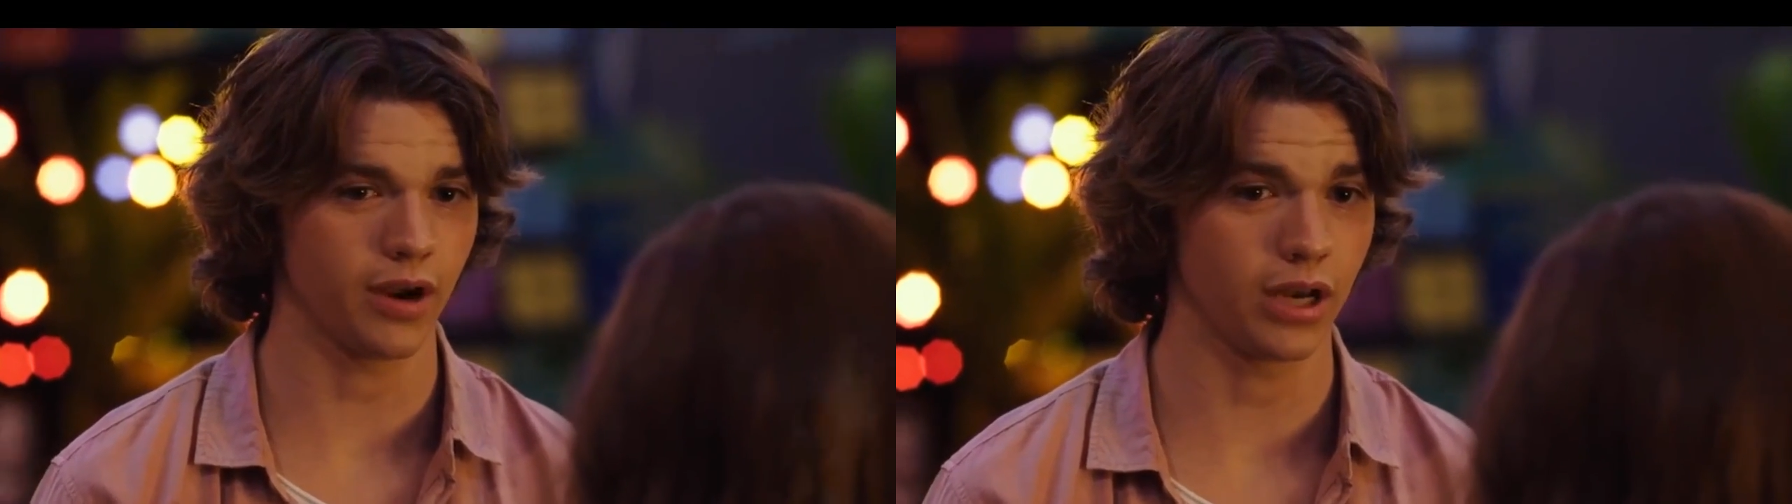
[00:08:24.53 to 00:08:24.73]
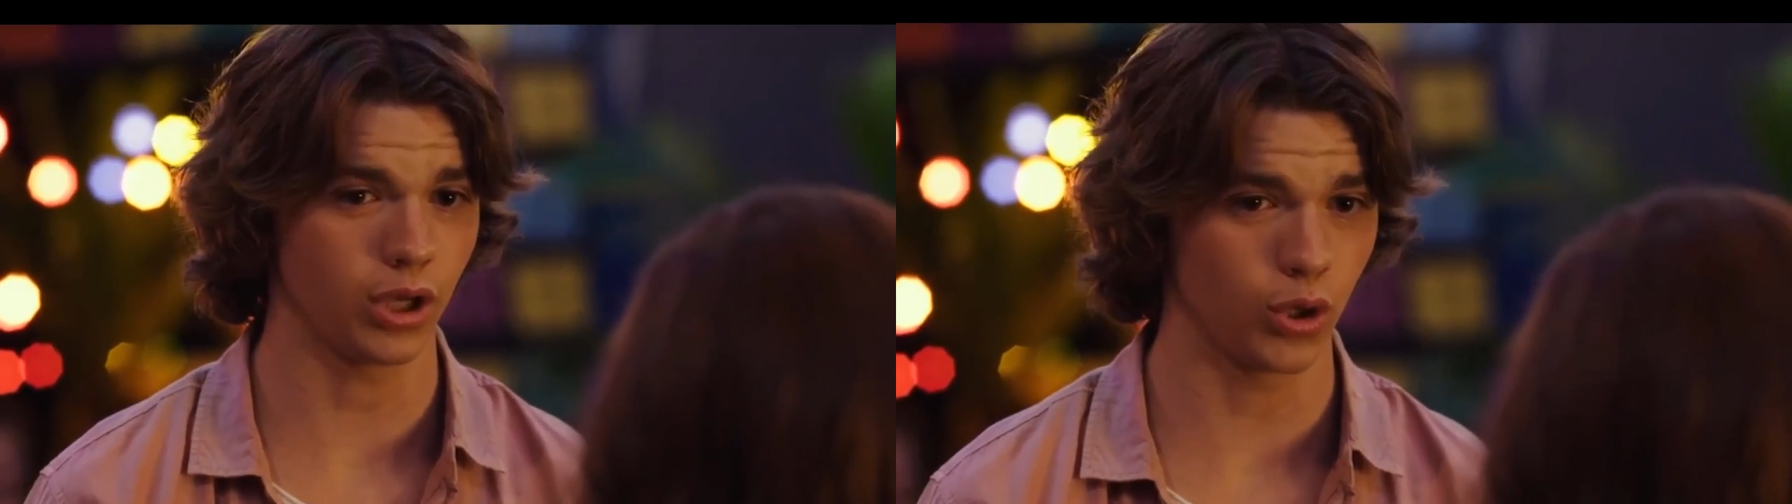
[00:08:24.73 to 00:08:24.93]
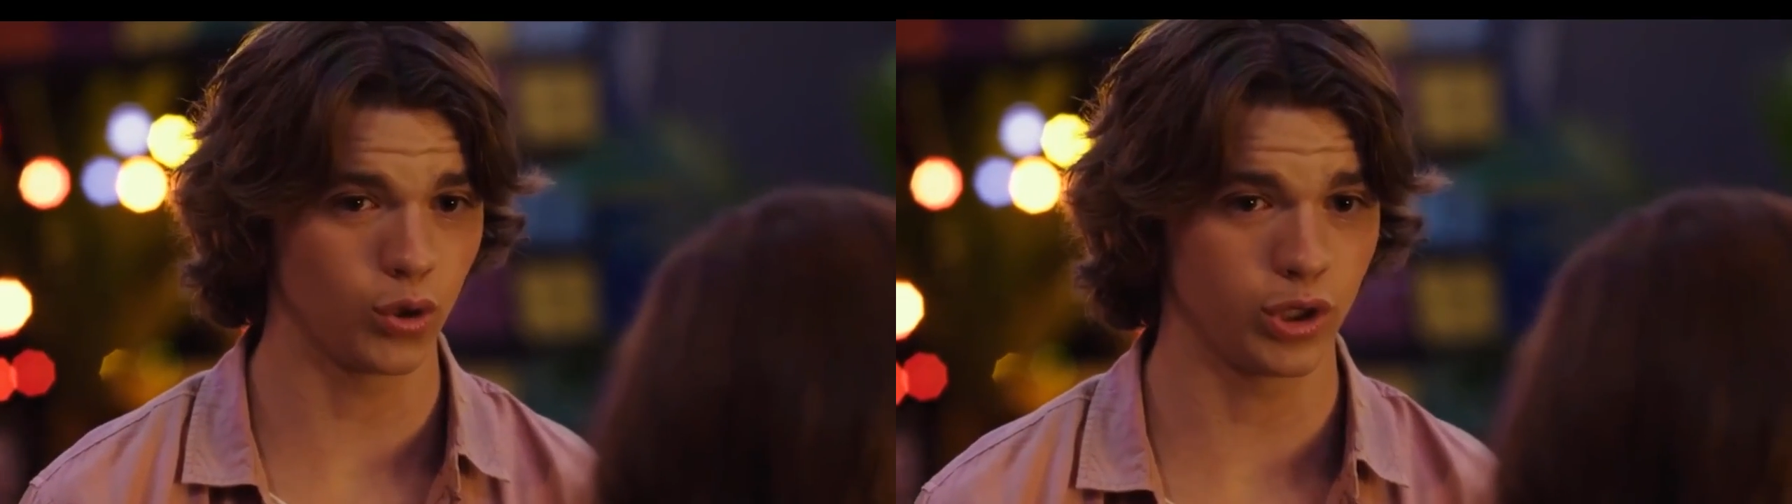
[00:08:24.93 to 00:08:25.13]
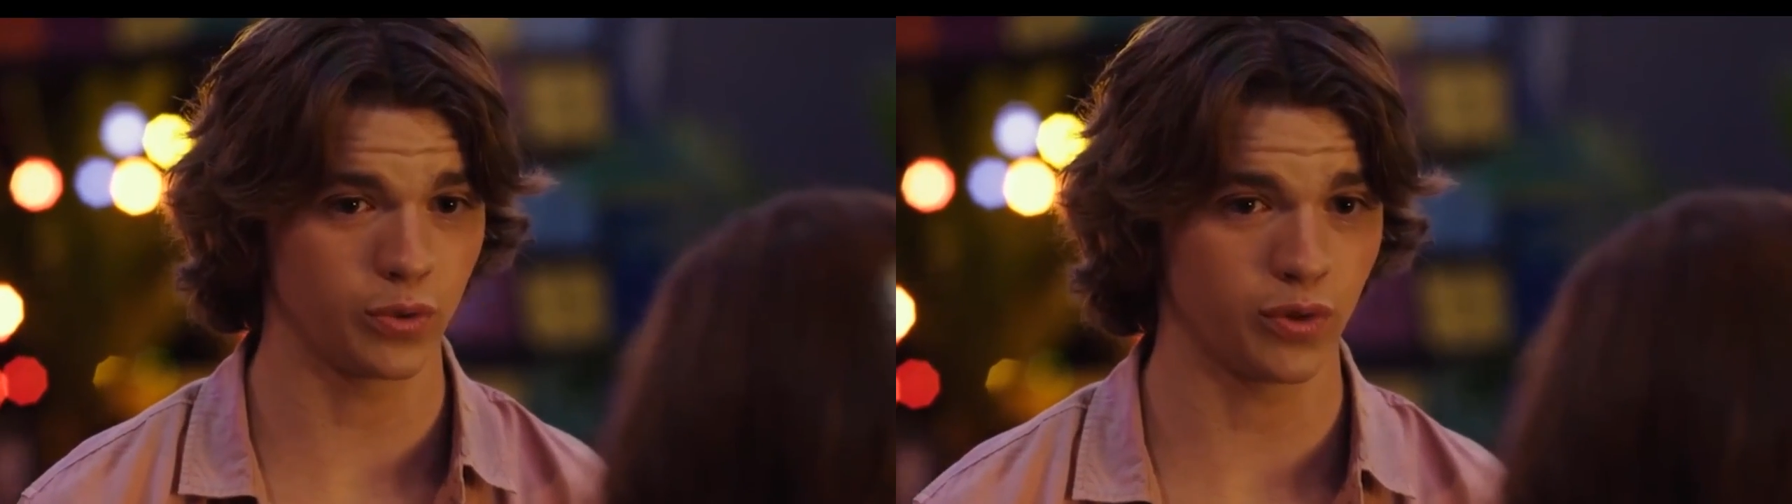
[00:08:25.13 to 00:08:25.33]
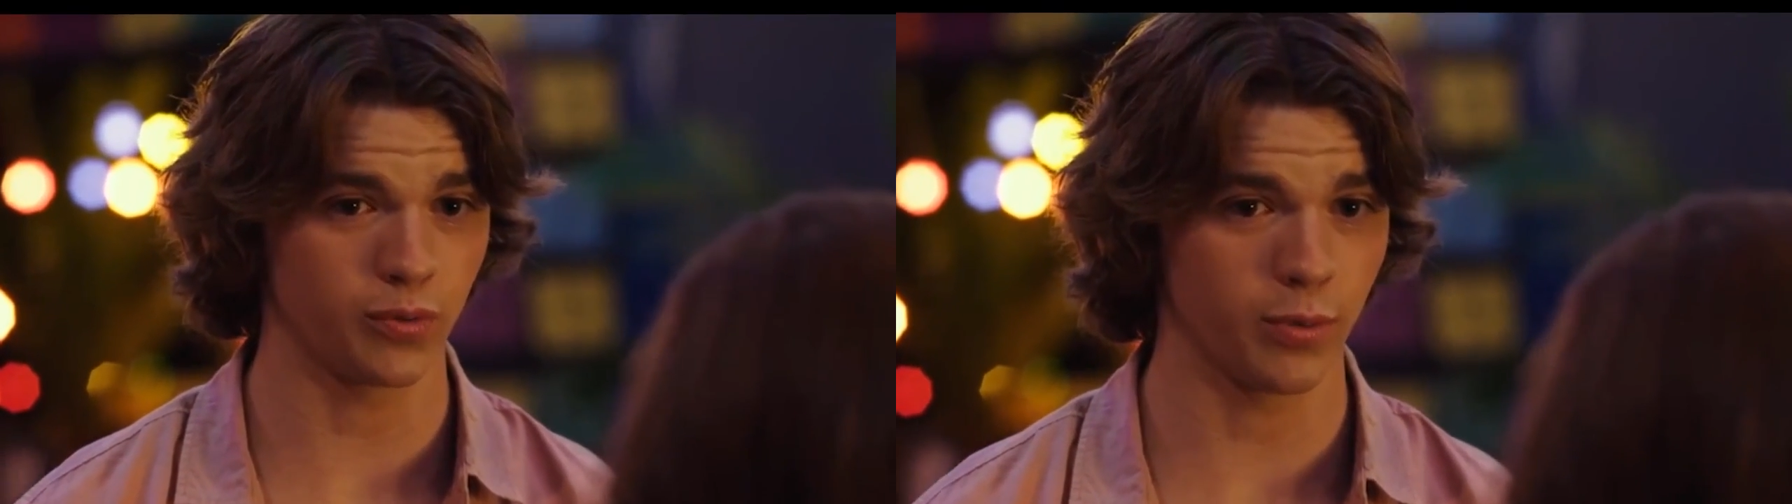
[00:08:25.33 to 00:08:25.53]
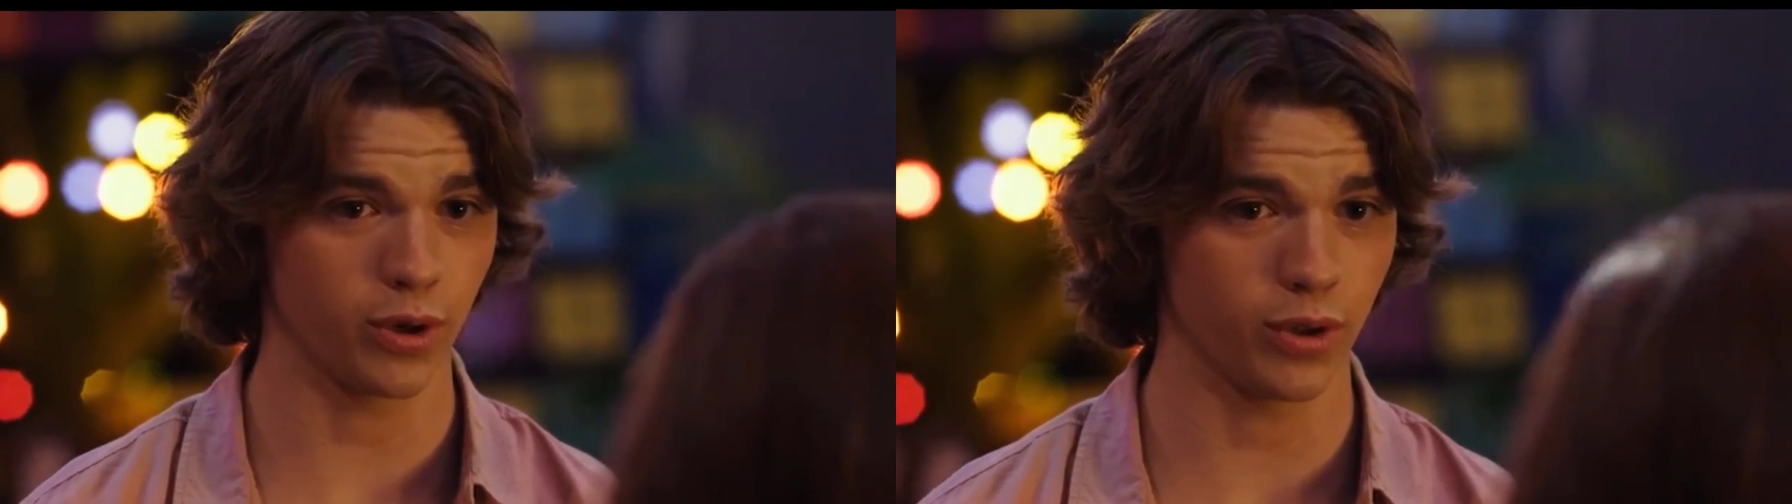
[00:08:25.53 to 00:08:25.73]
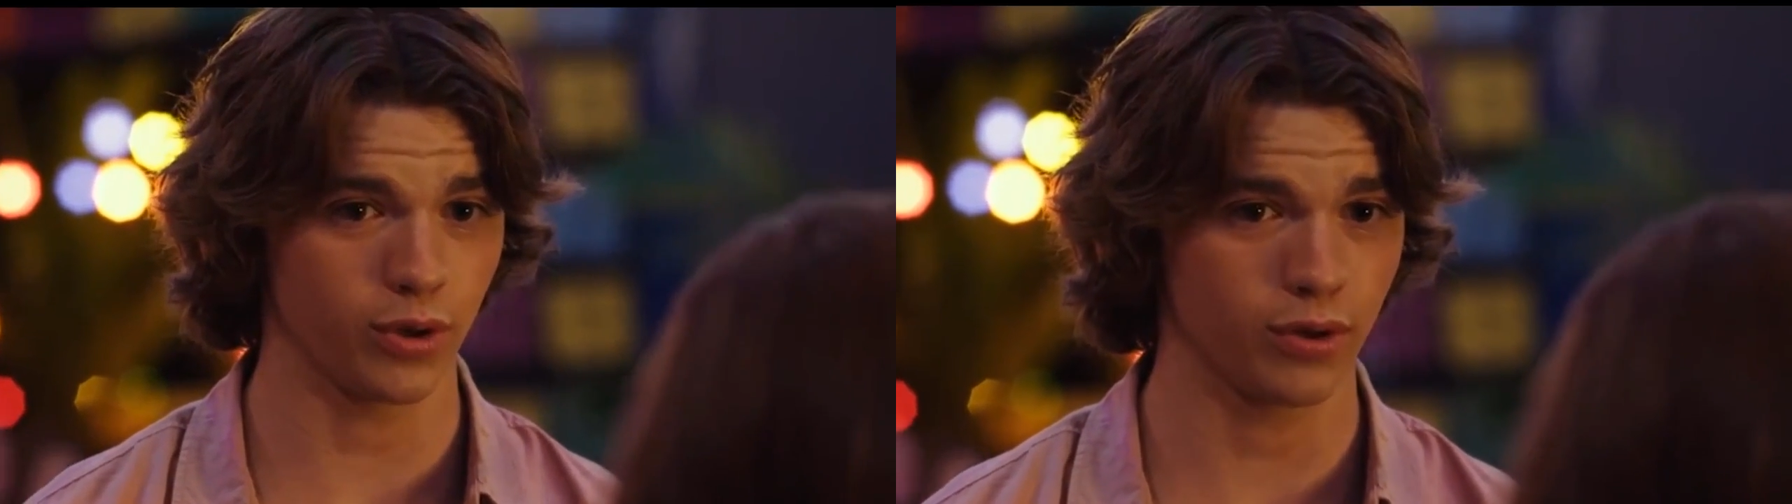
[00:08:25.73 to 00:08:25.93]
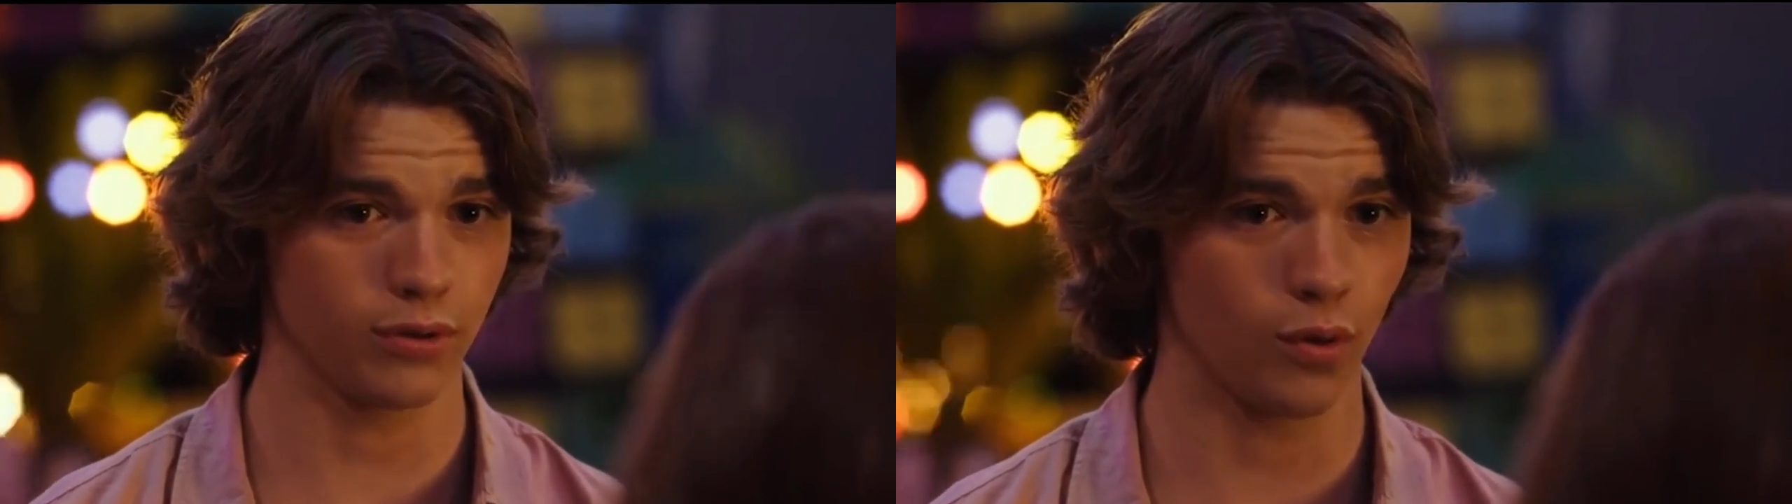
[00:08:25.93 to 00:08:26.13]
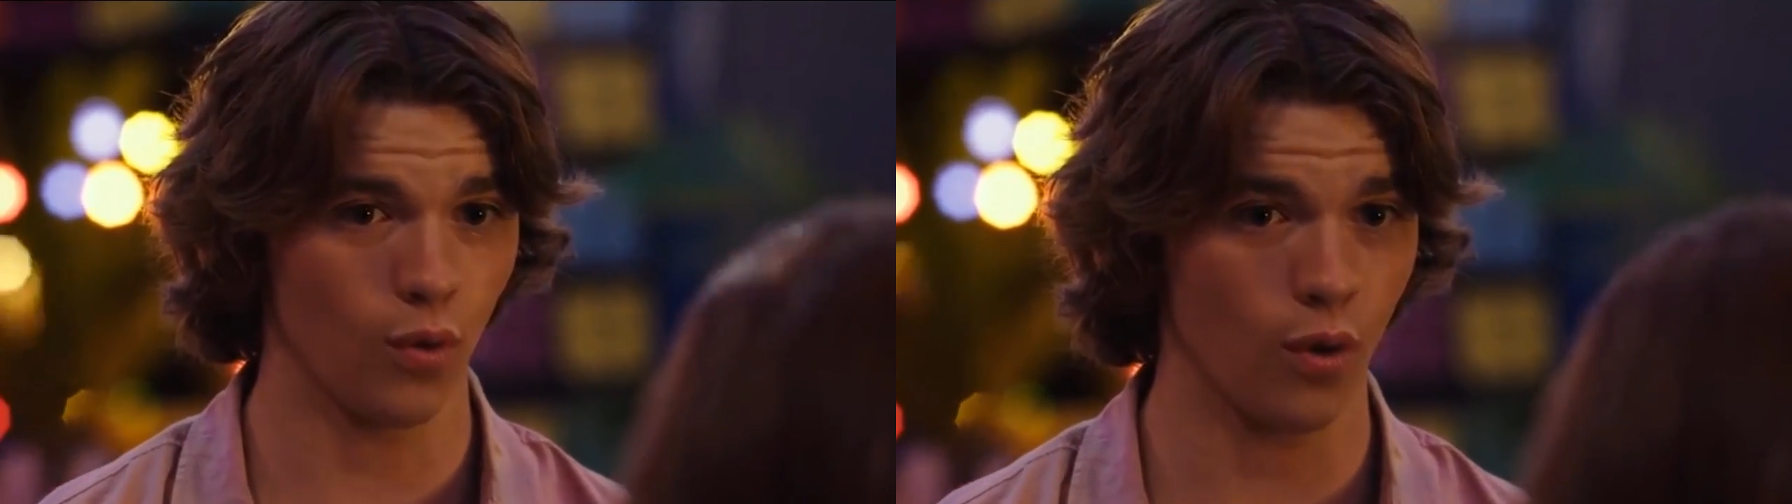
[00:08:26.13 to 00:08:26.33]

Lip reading: grinding coochies with my brother,